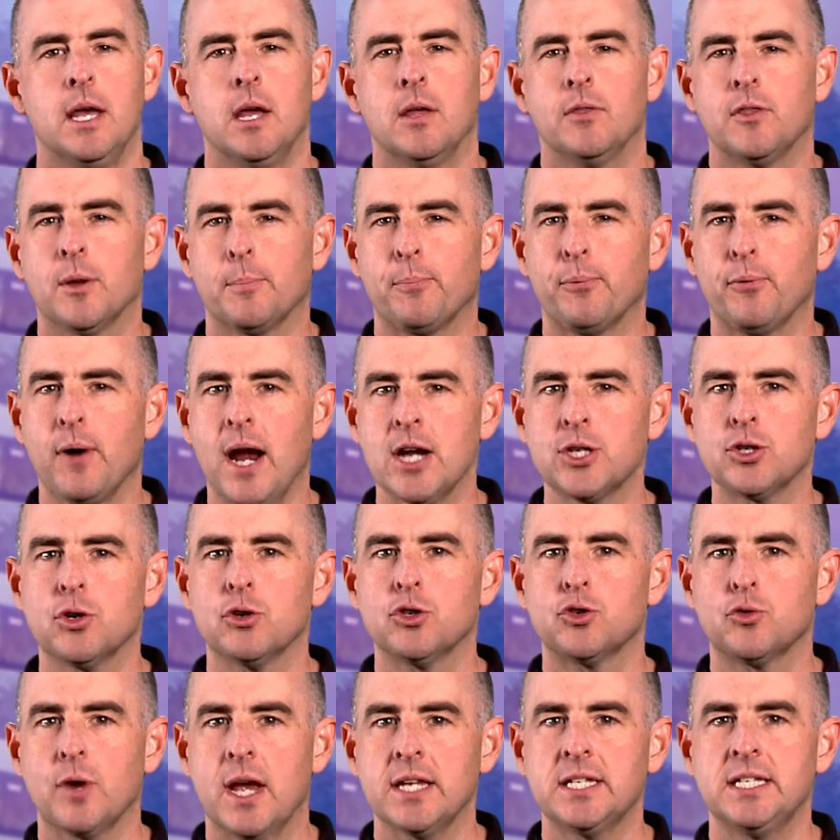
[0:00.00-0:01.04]
The pressure
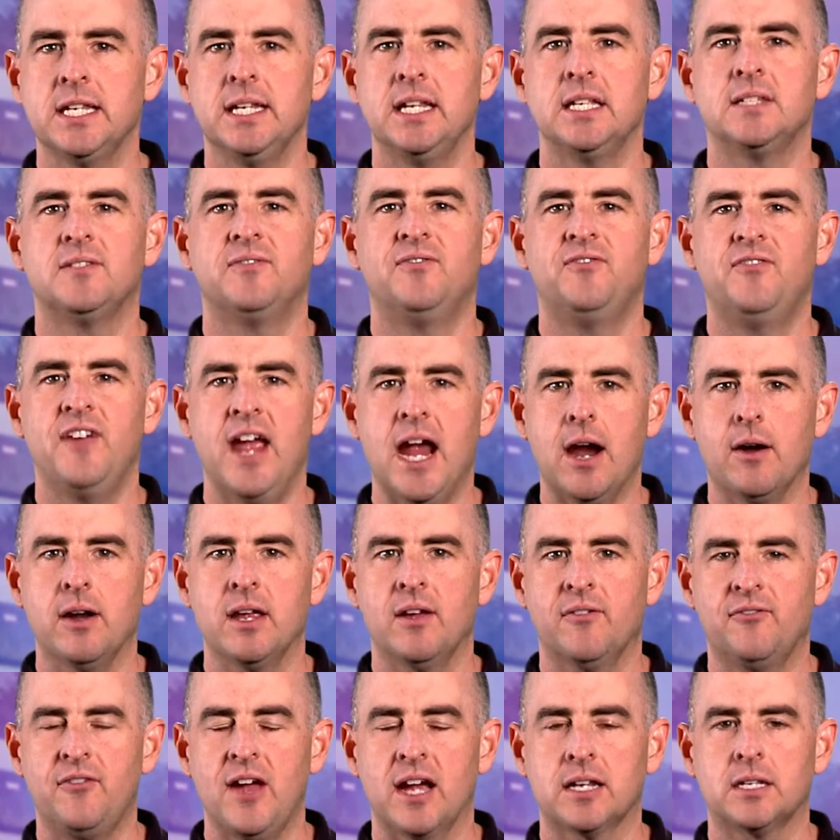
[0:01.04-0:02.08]
dressing is very
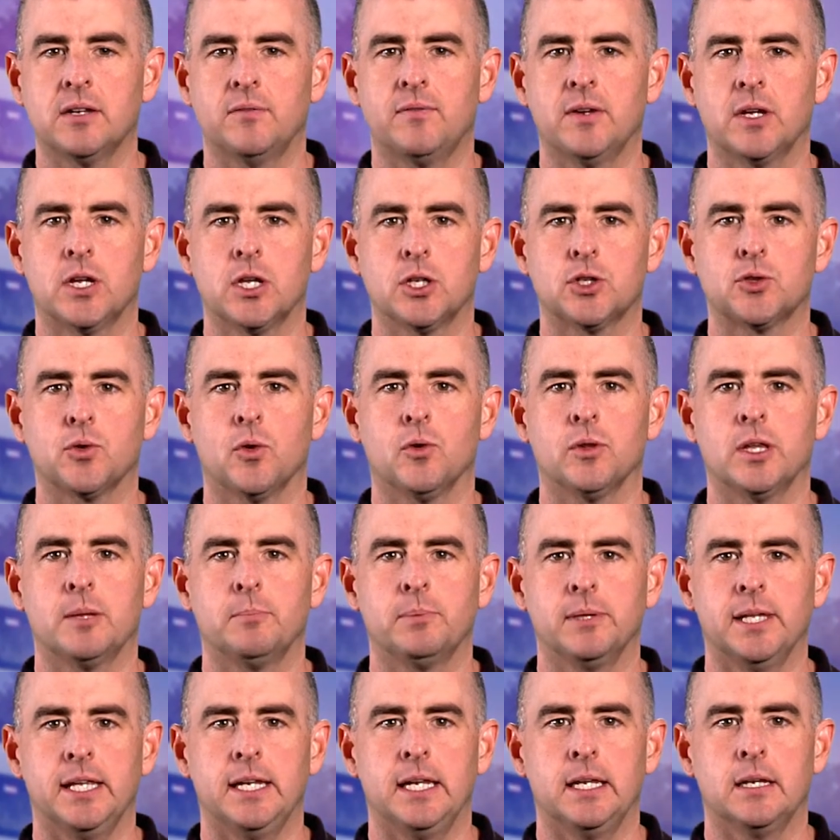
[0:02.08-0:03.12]
effective in controlling
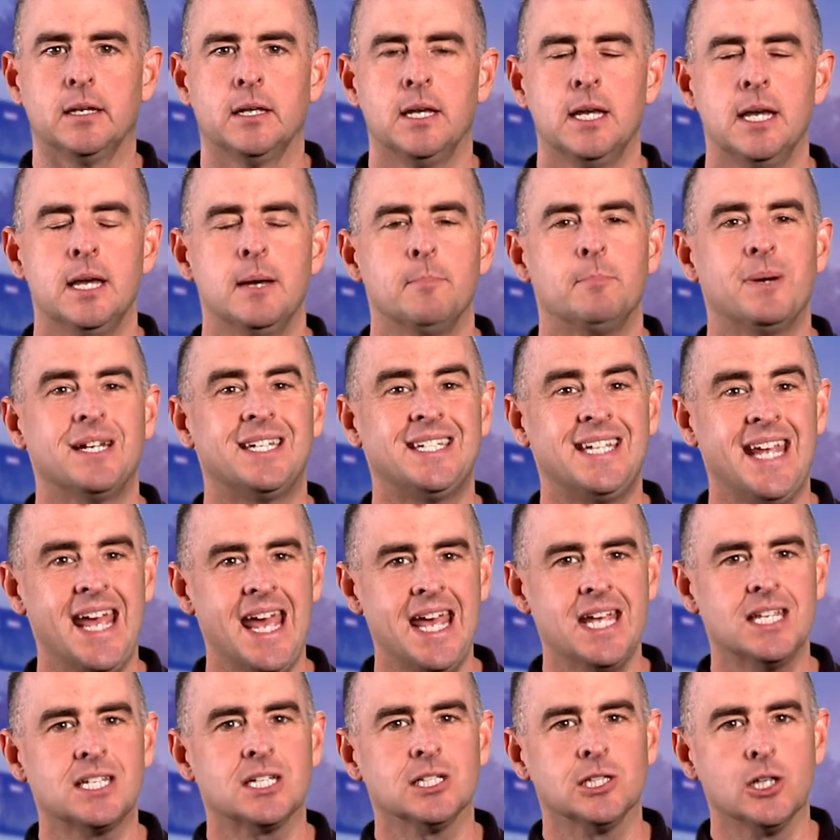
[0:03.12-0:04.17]
bleeding, but
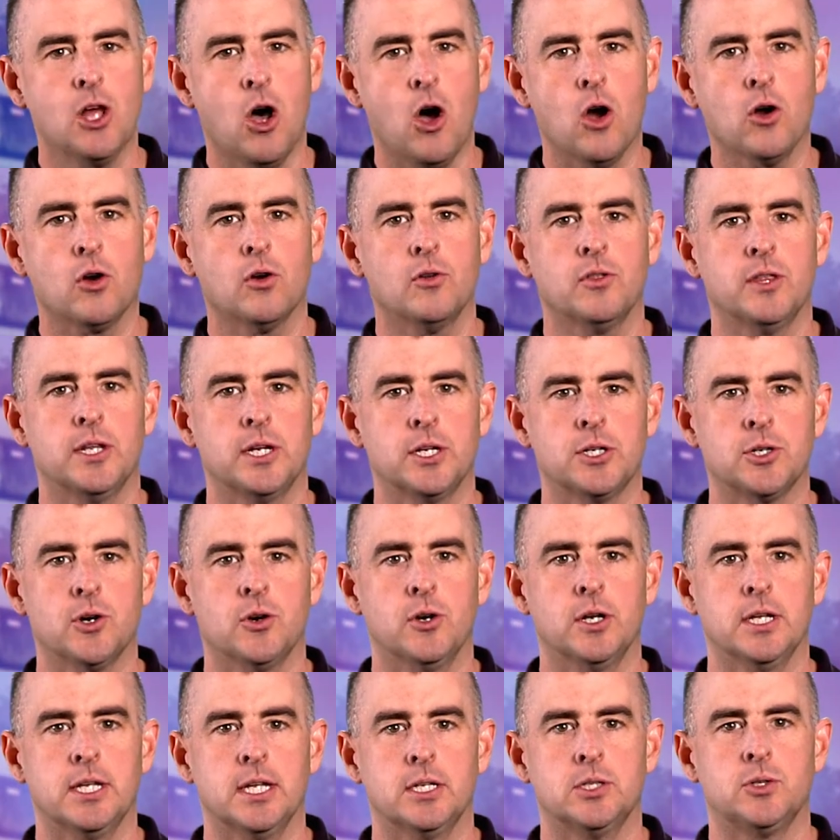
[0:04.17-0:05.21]
takes longer than a
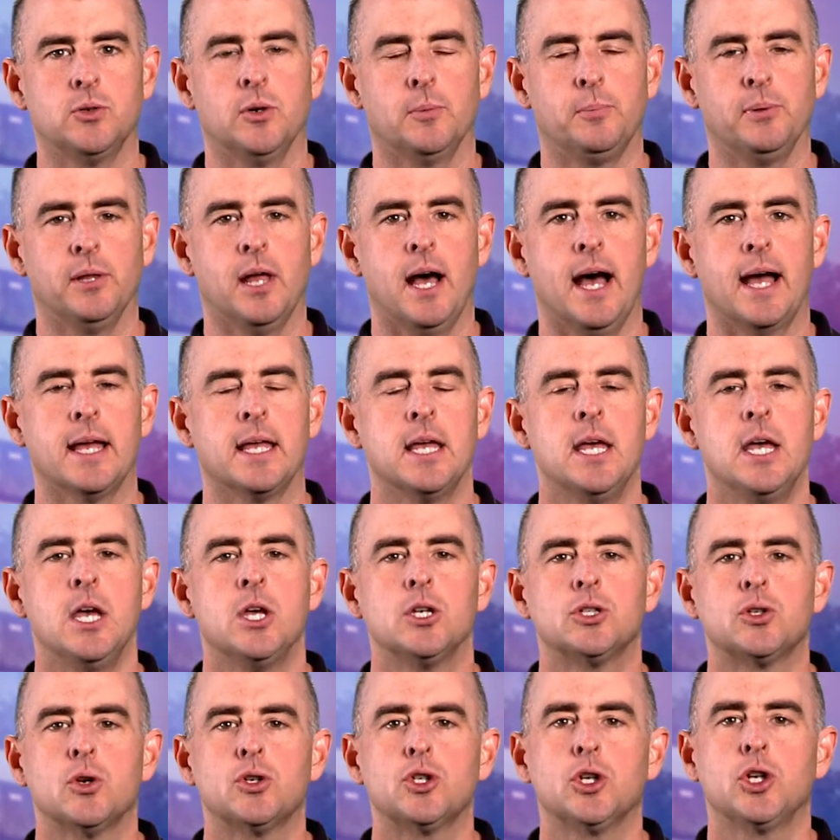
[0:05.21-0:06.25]
tourniquet to apply,
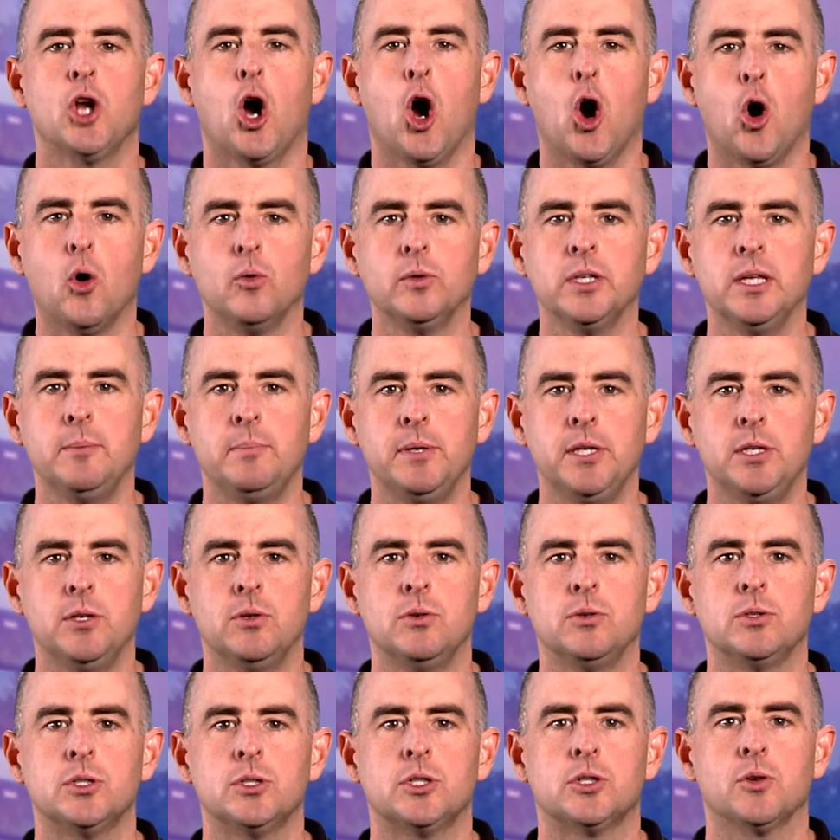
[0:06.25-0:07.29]
so should only be
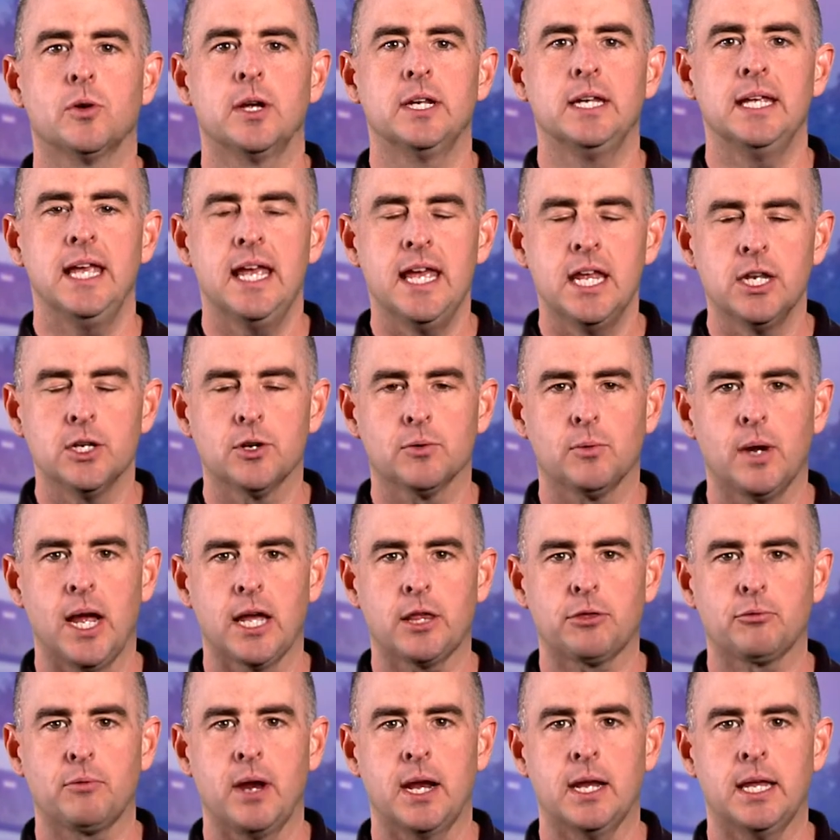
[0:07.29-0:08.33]
used during indirect
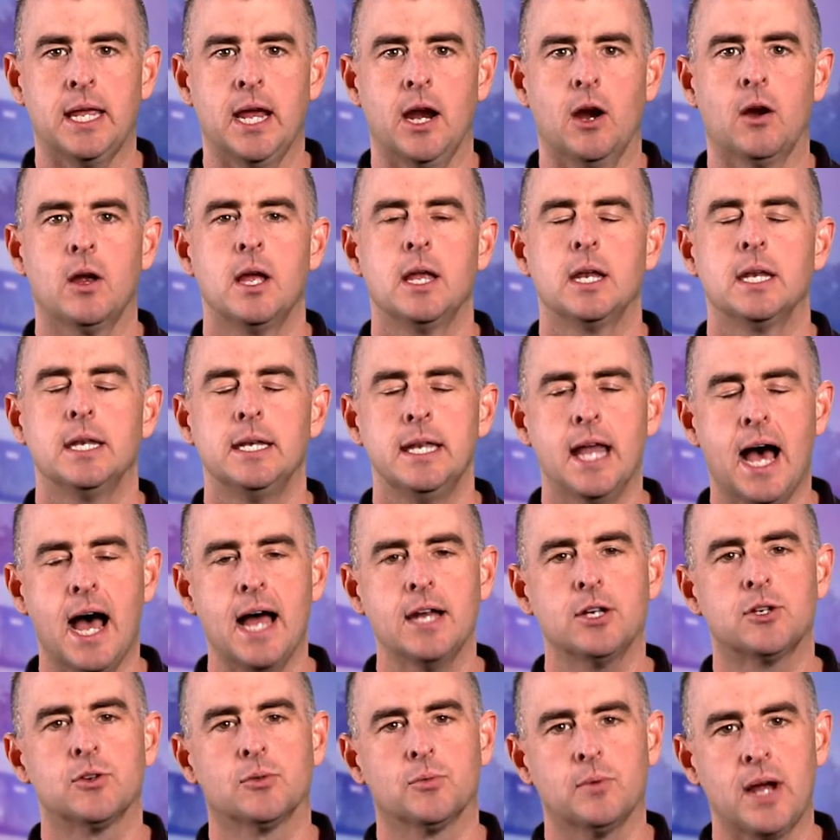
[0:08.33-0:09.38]
threat care,
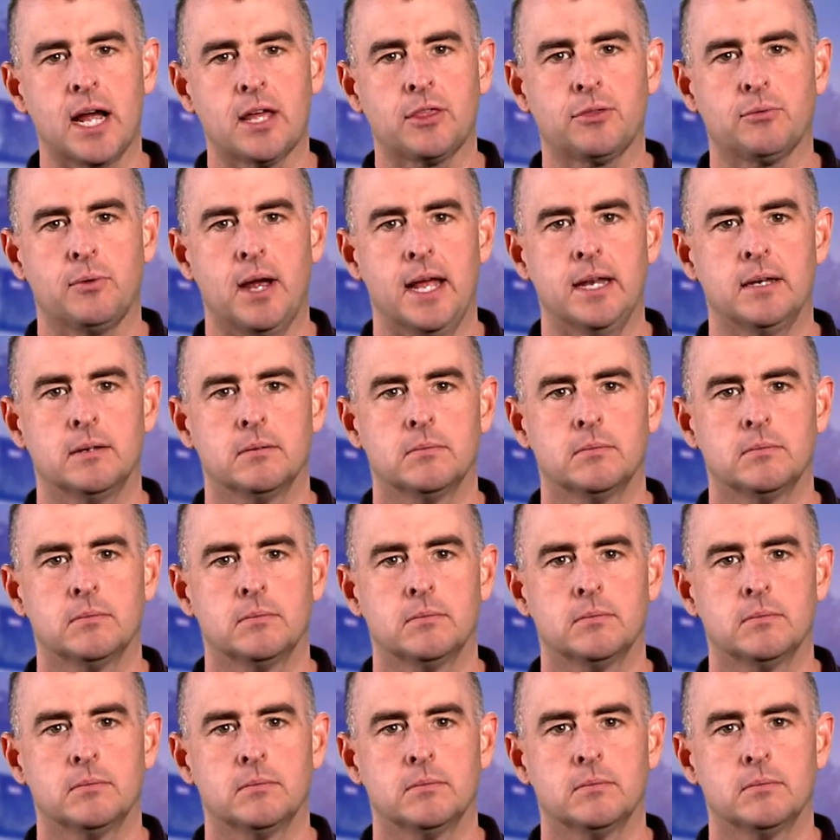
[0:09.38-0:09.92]
not direct threat.